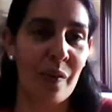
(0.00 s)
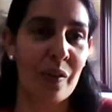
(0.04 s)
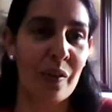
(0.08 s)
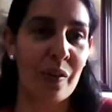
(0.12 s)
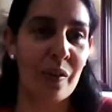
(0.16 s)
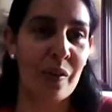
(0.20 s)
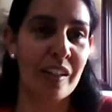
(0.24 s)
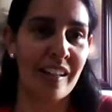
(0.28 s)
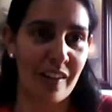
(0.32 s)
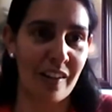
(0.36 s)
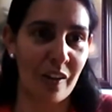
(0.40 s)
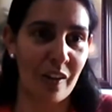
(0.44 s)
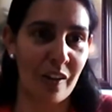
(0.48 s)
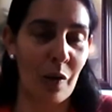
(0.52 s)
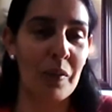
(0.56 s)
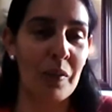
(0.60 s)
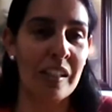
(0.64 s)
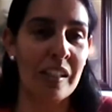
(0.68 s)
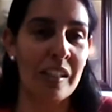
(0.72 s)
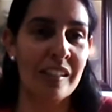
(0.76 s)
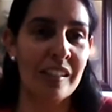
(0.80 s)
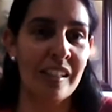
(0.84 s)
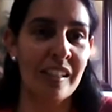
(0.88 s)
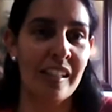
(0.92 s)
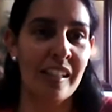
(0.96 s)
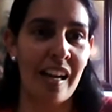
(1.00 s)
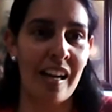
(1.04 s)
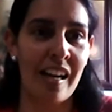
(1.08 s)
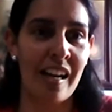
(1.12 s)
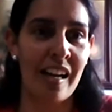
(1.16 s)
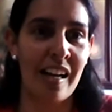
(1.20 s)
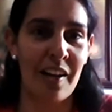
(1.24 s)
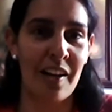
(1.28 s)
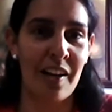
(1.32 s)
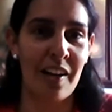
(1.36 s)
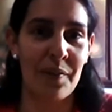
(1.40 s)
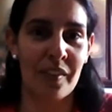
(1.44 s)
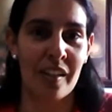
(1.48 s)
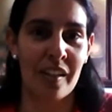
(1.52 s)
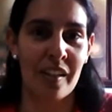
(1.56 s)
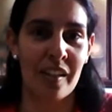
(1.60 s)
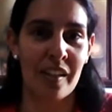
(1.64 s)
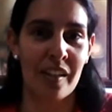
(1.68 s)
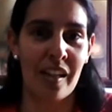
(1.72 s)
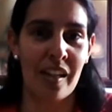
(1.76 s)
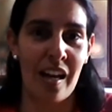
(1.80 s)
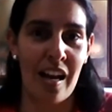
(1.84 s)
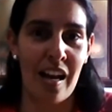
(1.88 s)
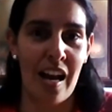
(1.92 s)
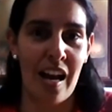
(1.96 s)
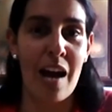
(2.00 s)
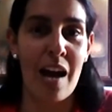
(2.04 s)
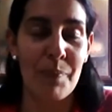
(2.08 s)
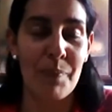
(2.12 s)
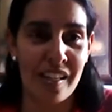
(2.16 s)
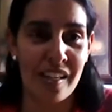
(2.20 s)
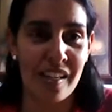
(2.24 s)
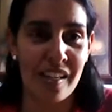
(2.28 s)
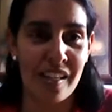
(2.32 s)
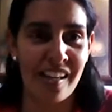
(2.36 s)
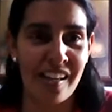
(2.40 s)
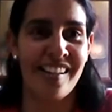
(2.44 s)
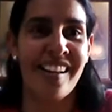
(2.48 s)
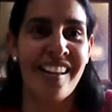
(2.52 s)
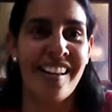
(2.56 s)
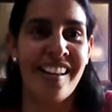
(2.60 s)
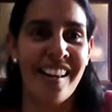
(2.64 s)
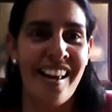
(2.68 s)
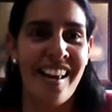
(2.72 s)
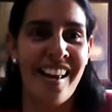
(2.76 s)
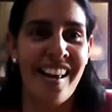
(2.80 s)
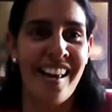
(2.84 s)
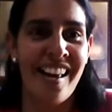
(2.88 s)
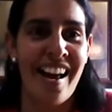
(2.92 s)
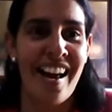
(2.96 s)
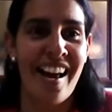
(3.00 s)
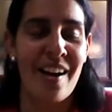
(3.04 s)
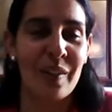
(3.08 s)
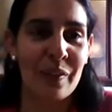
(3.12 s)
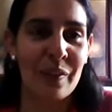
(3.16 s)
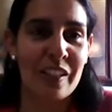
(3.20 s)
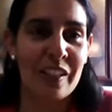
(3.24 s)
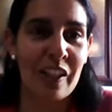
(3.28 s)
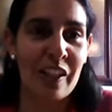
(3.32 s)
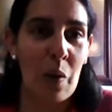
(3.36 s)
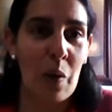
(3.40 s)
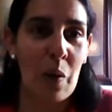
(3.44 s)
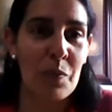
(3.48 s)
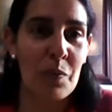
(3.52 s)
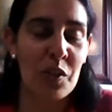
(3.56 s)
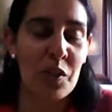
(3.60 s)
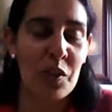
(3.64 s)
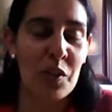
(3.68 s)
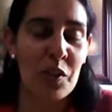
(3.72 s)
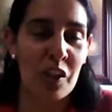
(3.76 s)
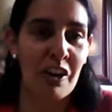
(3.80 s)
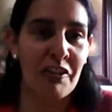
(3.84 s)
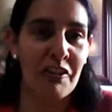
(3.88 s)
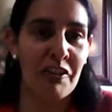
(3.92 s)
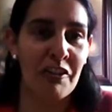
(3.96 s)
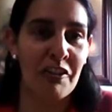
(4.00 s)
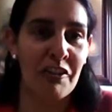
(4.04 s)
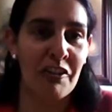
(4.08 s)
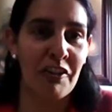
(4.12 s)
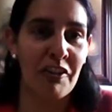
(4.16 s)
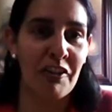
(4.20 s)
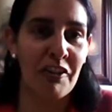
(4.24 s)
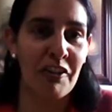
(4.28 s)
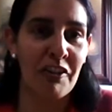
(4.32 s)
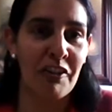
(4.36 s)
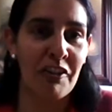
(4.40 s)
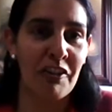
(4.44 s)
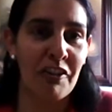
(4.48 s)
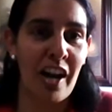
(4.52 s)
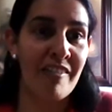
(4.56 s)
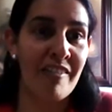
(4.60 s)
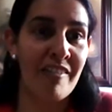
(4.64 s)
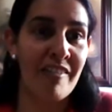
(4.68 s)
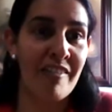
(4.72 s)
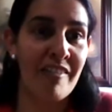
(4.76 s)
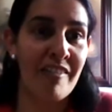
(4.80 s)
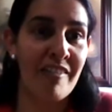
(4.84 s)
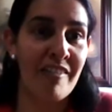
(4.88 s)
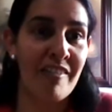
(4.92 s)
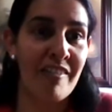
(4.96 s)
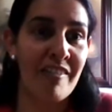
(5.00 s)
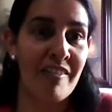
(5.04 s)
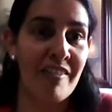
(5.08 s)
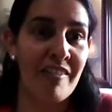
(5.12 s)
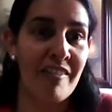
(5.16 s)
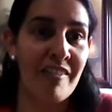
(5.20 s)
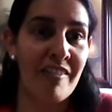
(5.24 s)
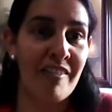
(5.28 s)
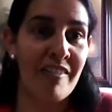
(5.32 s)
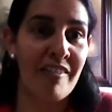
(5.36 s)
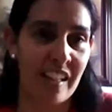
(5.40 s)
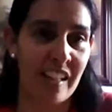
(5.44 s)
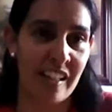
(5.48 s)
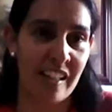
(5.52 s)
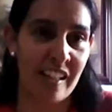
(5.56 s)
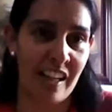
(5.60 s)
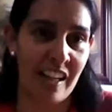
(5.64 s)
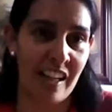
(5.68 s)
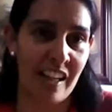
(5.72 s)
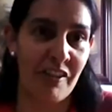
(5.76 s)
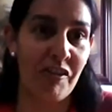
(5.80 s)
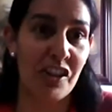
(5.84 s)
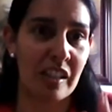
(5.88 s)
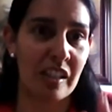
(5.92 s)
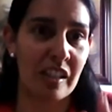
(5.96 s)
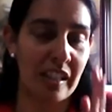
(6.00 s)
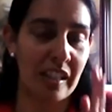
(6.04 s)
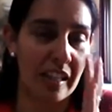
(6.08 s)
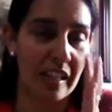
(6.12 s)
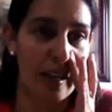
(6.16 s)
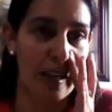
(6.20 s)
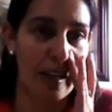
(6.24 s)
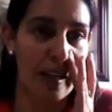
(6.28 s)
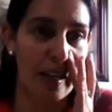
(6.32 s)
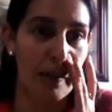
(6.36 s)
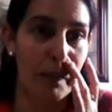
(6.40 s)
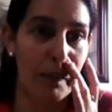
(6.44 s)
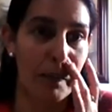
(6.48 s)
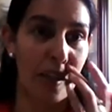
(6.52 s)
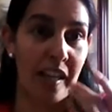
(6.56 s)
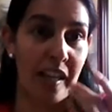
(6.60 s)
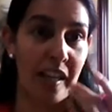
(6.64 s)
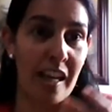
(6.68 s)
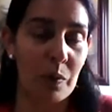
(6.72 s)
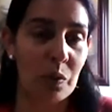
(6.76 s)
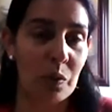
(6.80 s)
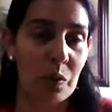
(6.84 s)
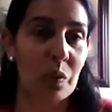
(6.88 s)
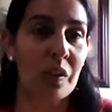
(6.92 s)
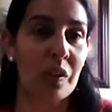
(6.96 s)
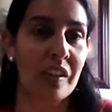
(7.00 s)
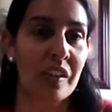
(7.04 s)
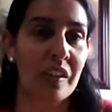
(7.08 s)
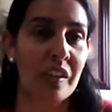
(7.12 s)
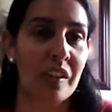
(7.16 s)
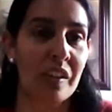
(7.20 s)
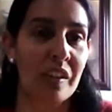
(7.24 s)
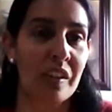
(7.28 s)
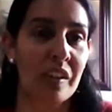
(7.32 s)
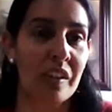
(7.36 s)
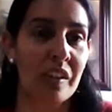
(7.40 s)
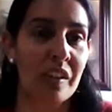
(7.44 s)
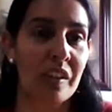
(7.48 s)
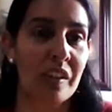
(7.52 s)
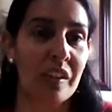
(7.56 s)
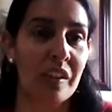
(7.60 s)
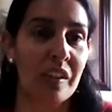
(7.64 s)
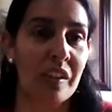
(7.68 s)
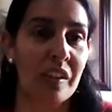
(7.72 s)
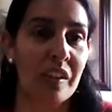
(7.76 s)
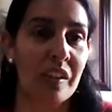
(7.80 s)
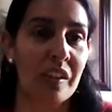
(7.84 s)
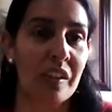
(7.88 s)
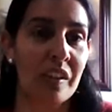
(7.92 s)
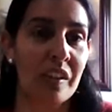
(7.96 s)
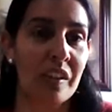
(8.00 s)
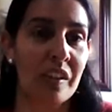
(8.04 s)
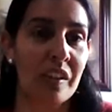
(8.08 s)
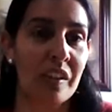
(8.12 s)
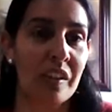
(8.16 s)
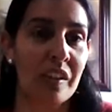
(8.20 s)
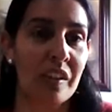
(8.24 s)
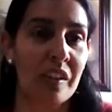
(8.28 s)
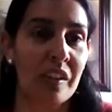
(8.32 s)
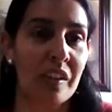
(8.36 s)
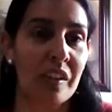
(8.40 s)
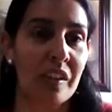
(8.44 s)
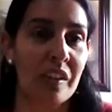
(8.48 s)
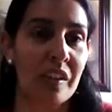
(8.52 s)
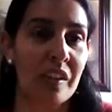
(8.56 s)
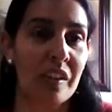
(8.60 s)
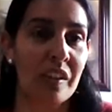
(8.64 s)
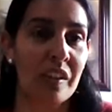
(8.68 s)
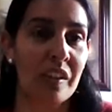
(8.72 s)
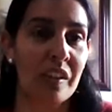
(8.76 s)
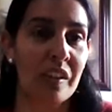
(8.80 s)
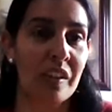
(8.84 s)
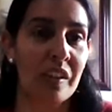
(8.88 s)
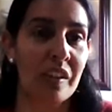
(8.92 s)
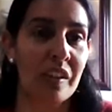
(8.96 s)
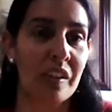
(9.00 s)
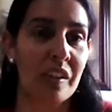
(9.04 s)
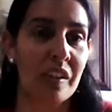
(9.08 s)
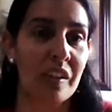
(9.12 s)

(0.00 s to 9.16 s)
sure. They were completely happy with the option of having devices and efficiently and being able to create. Yeah.